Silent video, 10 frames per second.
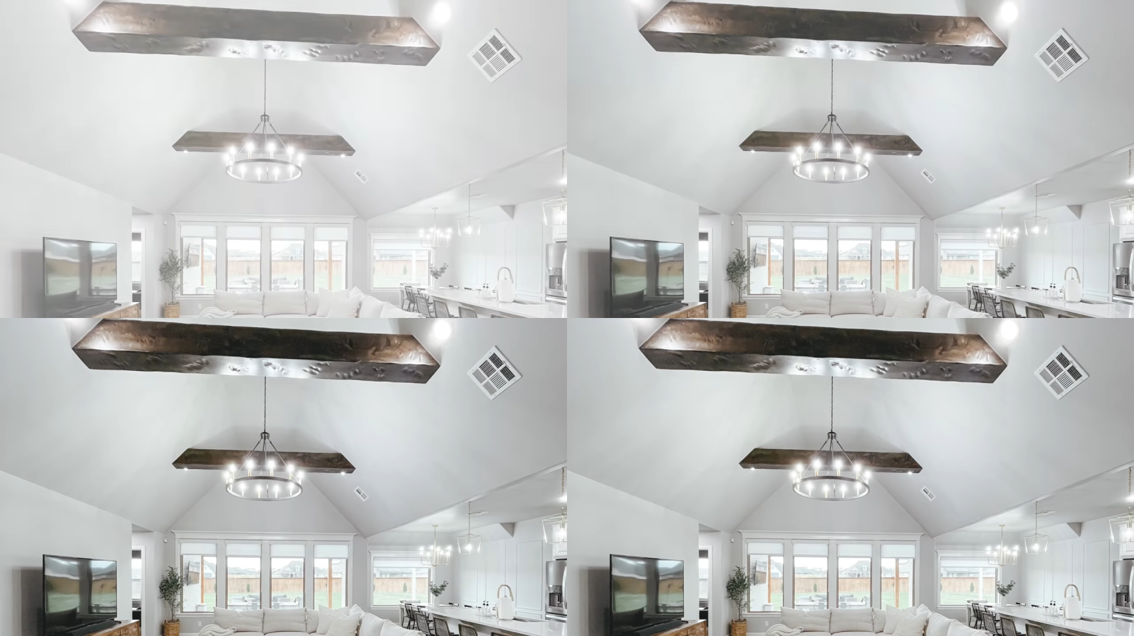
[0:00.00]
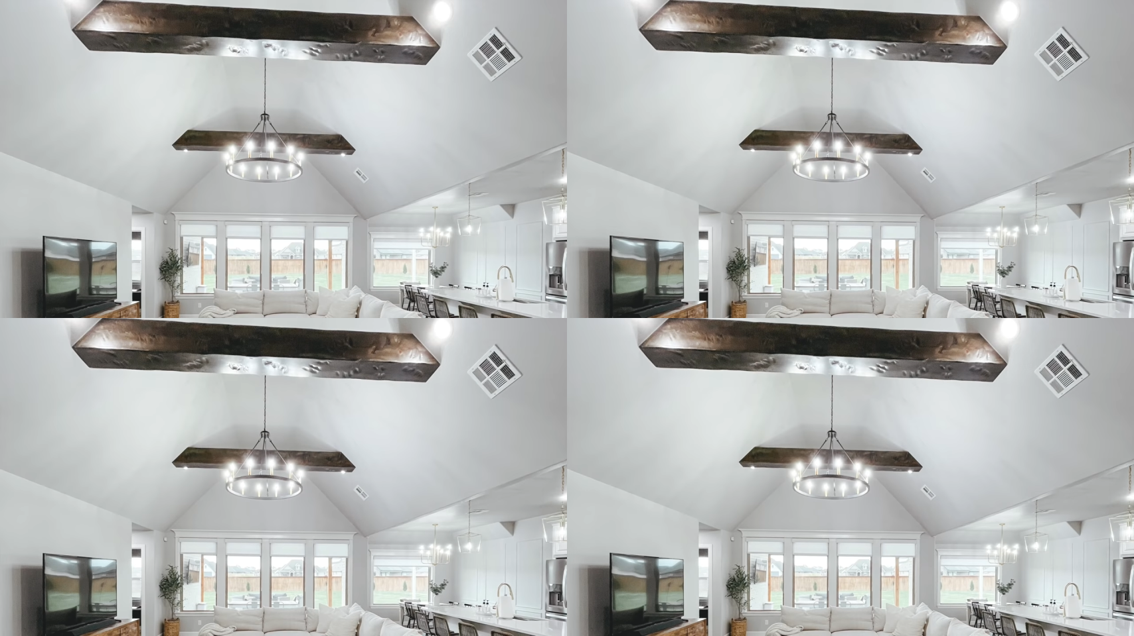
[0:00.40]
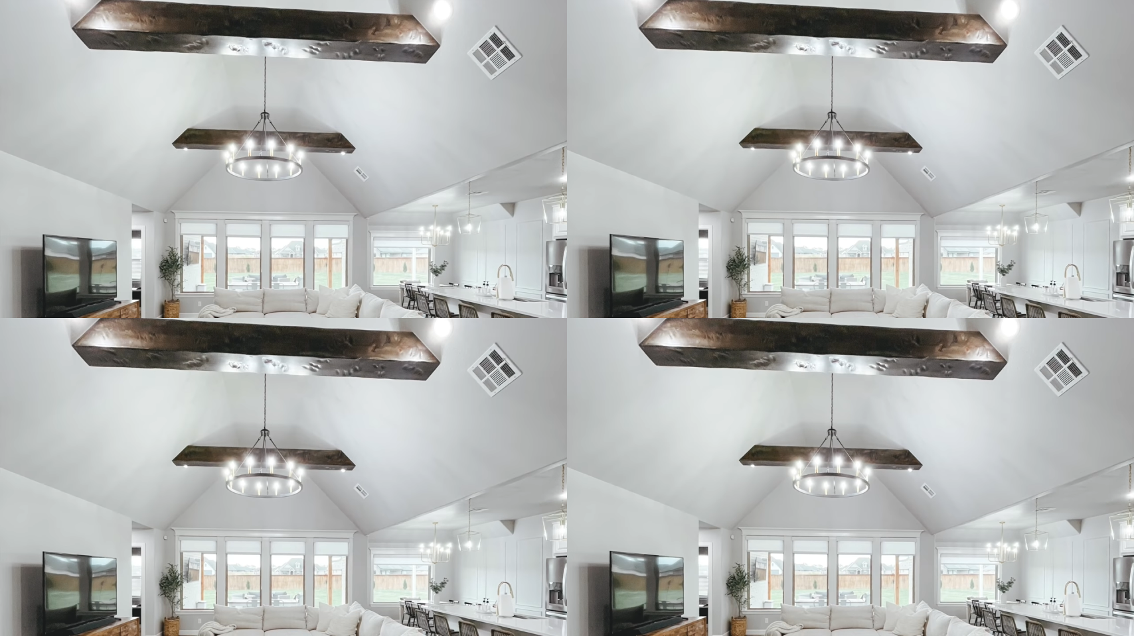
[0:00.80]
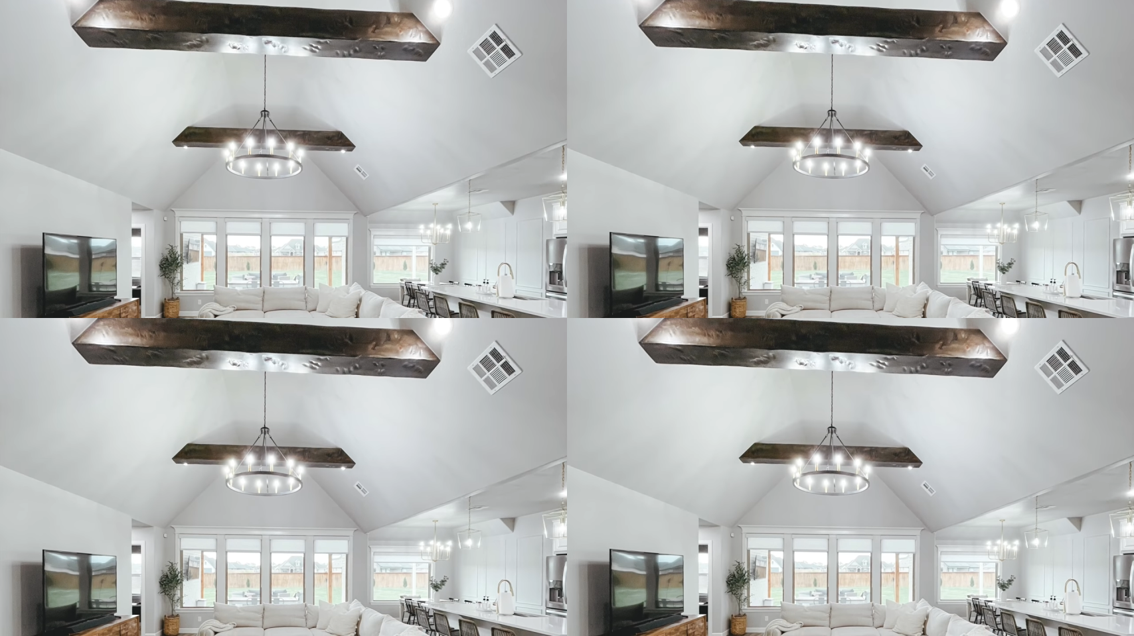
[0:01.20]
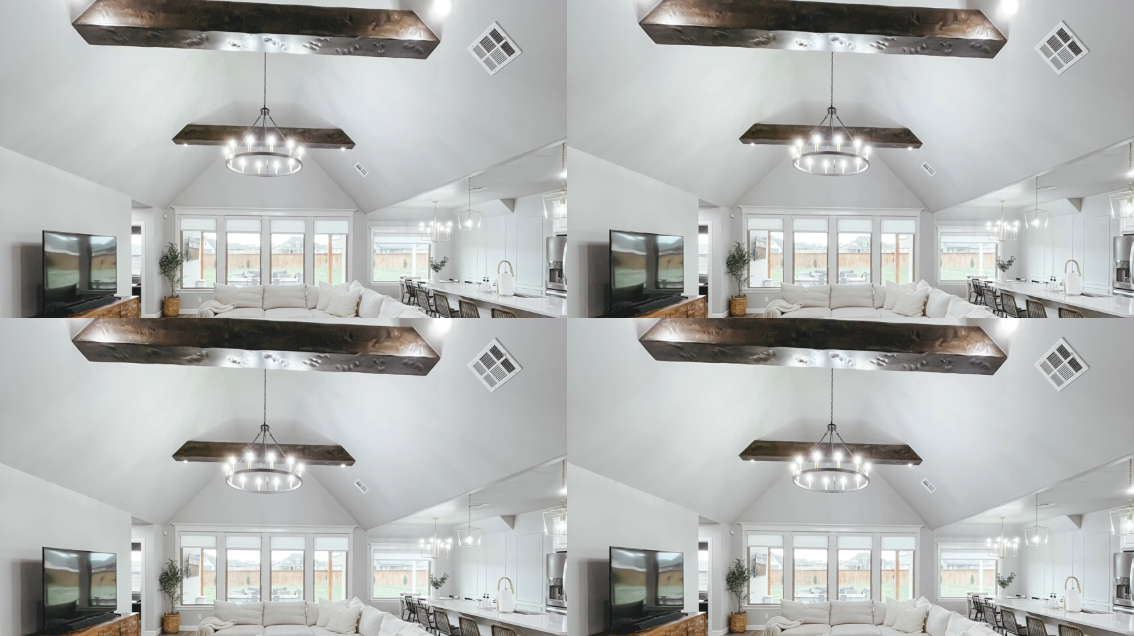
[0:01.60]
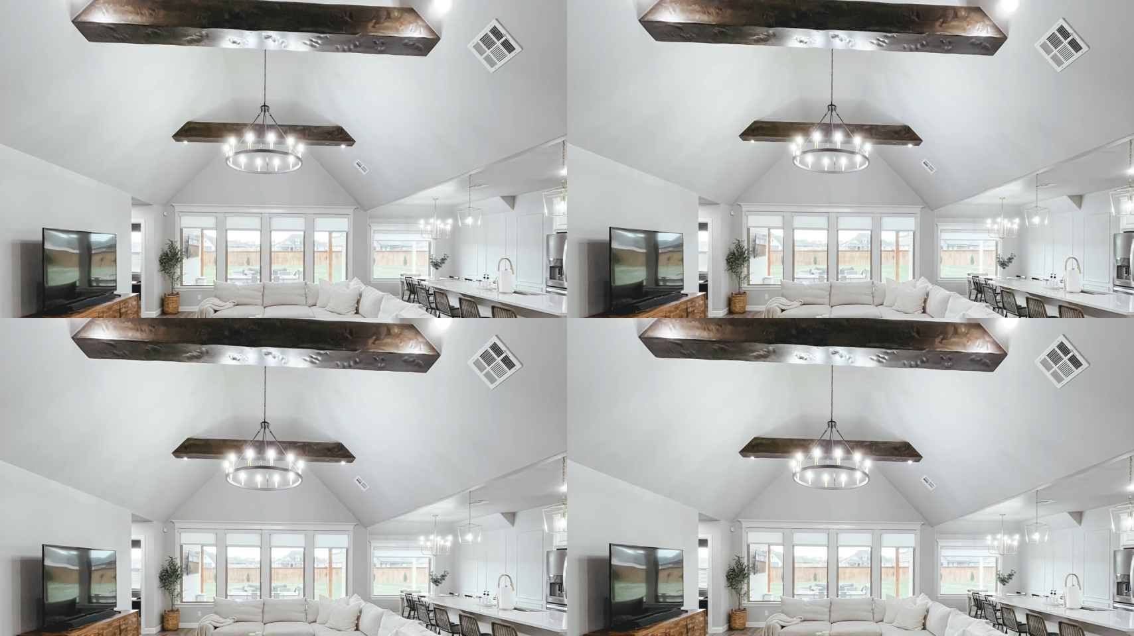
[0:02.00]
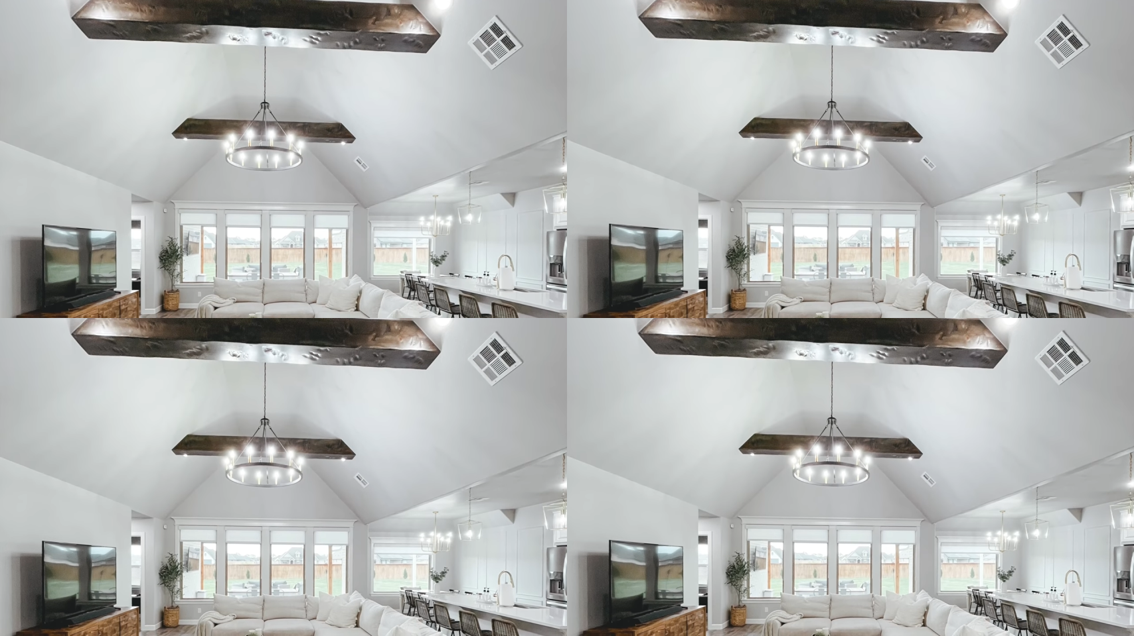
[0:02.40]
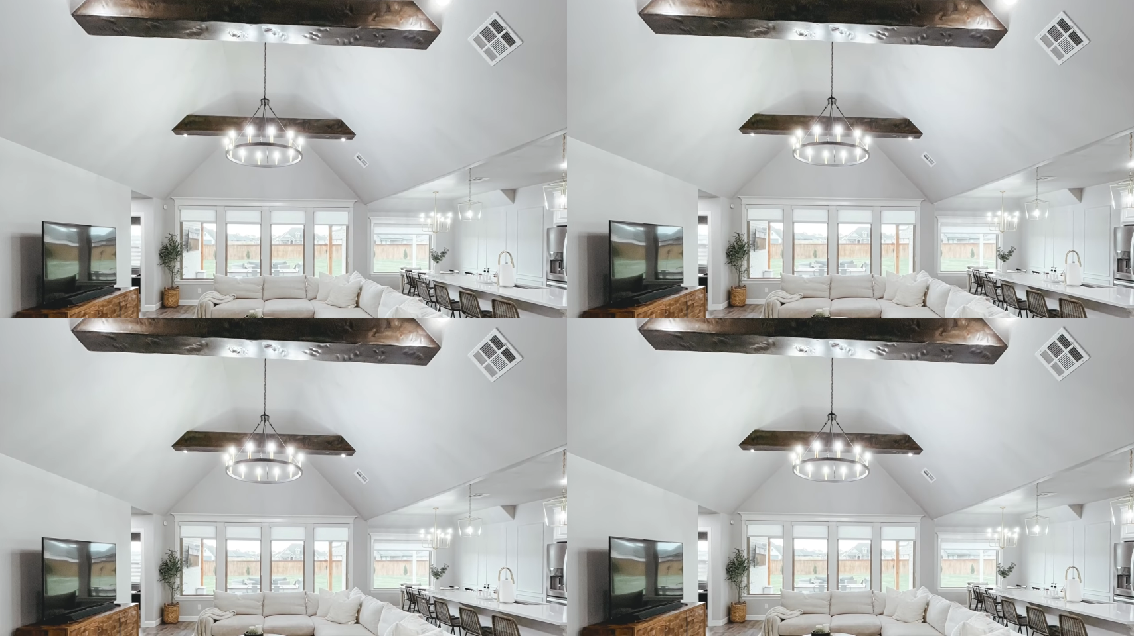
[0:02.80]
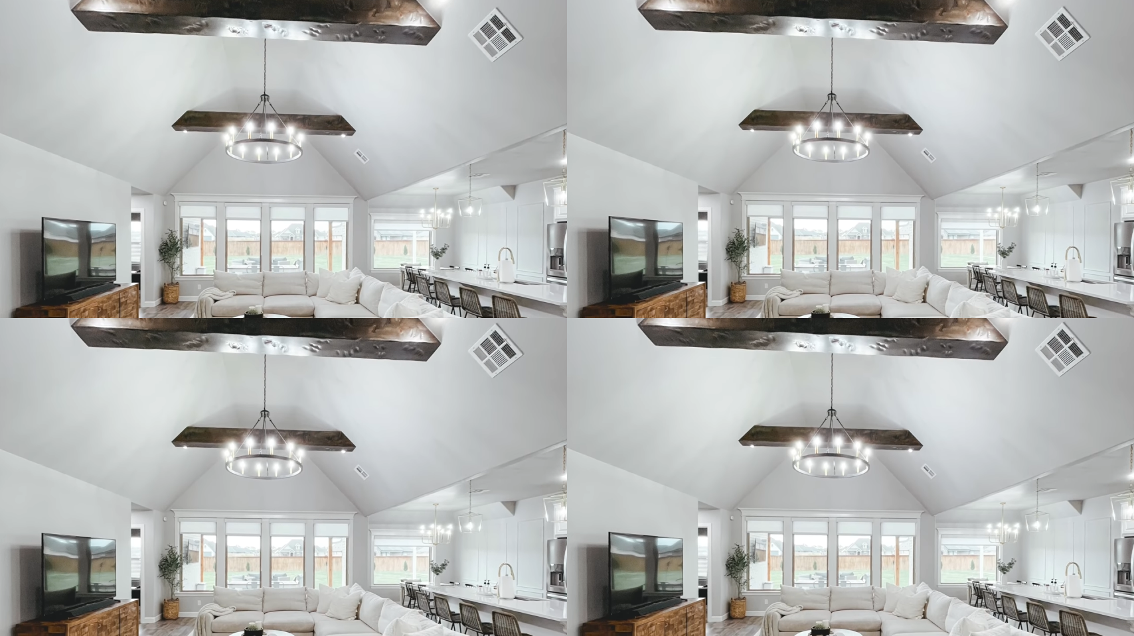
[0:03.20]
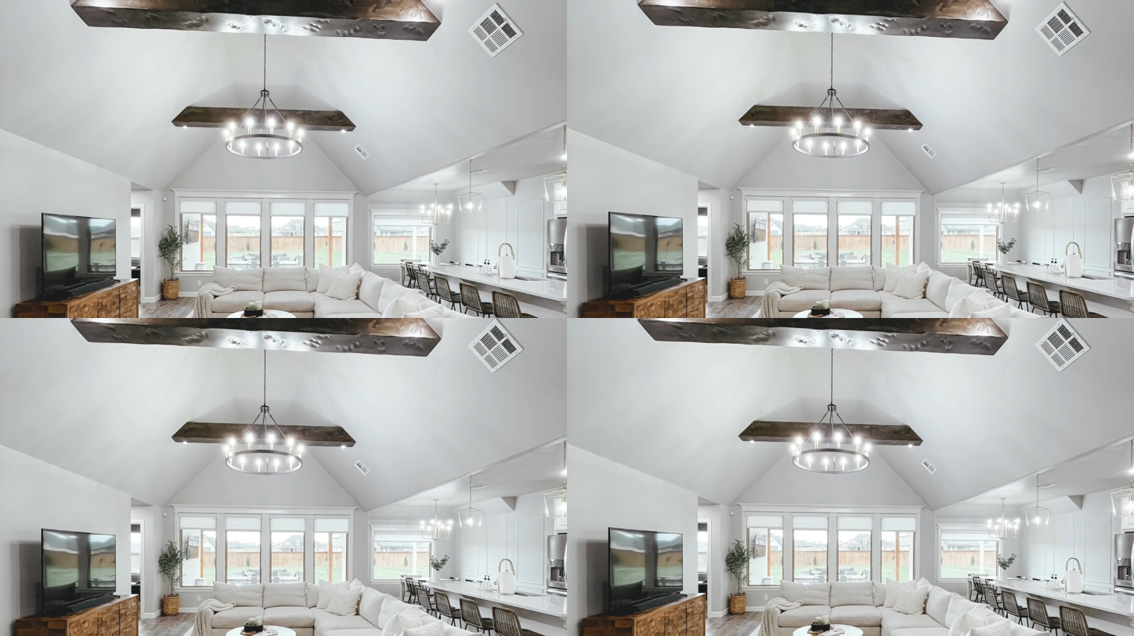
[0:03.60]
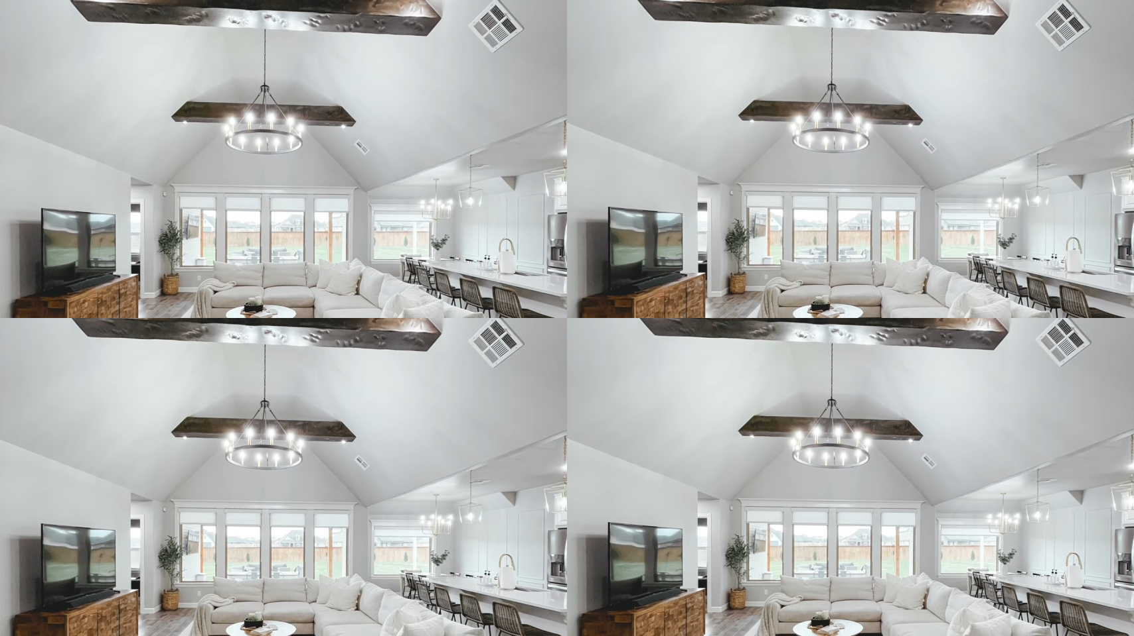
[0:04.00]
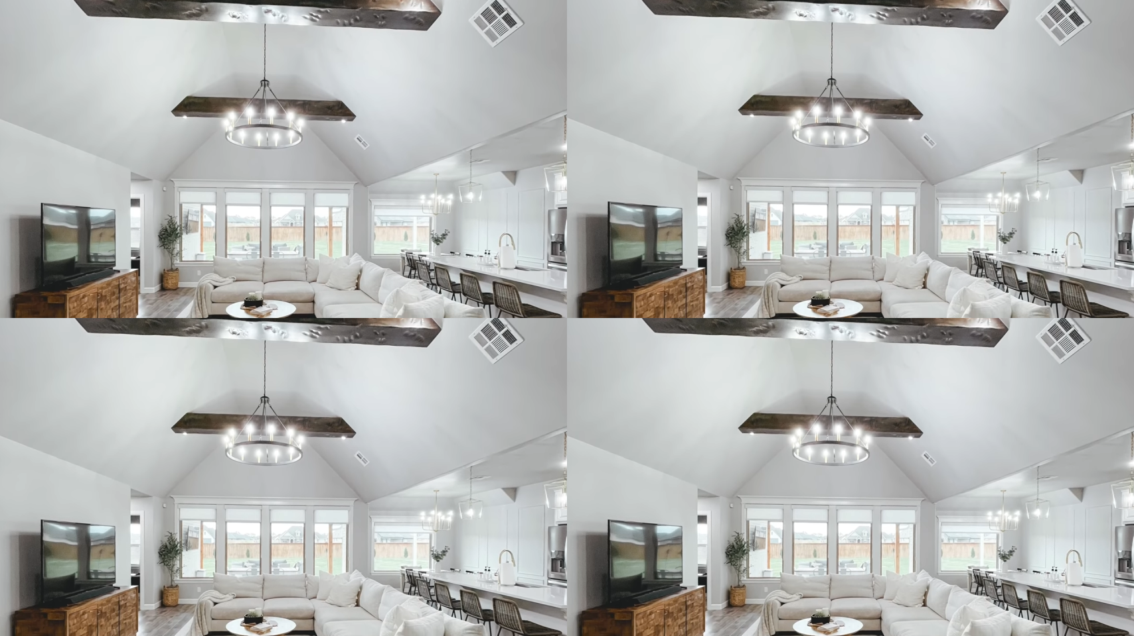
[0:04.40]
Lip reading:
No face is visible, so there are no lips to read.